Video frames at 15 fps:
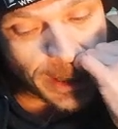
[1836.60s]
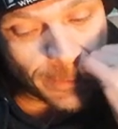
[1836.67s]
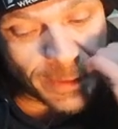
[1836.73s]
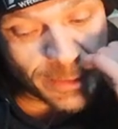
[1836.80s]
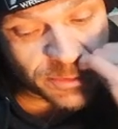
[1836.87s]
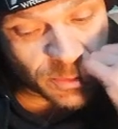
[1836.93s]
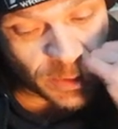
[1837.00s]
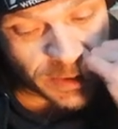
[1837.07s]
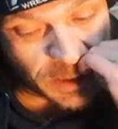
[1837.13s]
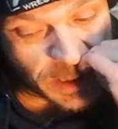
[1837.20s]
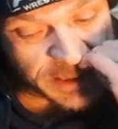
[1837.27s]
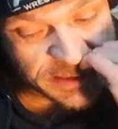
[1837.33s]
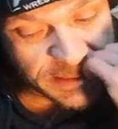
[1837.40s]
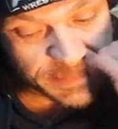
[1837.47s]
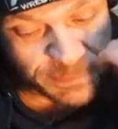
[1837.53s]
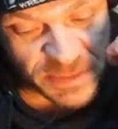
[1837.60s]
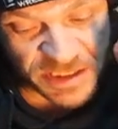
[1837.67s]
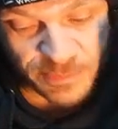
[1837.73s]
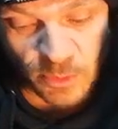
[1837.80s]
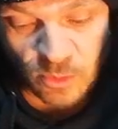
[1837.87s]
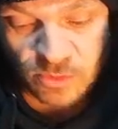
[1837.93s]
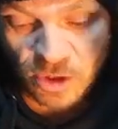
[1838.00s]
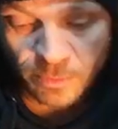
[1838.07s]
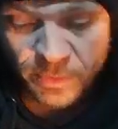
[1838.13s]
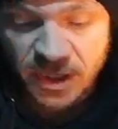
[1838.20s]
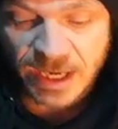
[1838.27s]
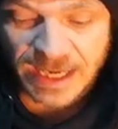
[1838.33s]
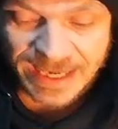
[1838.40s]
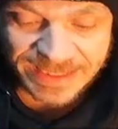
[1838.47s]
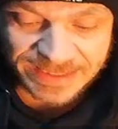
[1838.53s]
count. That was quite nice. Missed moonsault by
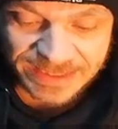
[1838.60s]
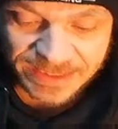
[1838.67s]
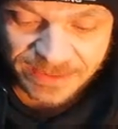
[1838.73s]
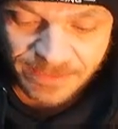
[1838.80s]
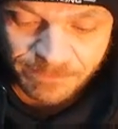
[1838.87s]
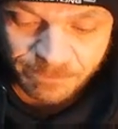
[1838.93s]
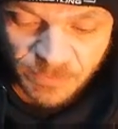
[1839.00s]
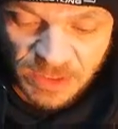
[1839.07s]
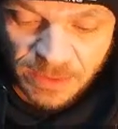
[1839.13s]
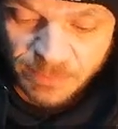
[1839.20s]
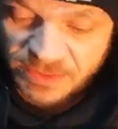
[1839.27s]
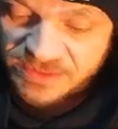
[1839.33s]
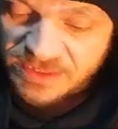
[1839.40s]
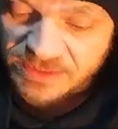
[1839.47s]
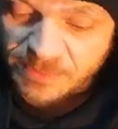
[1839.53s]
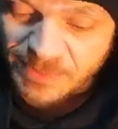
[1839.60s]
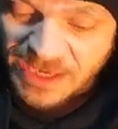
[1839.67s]
Hardy, but did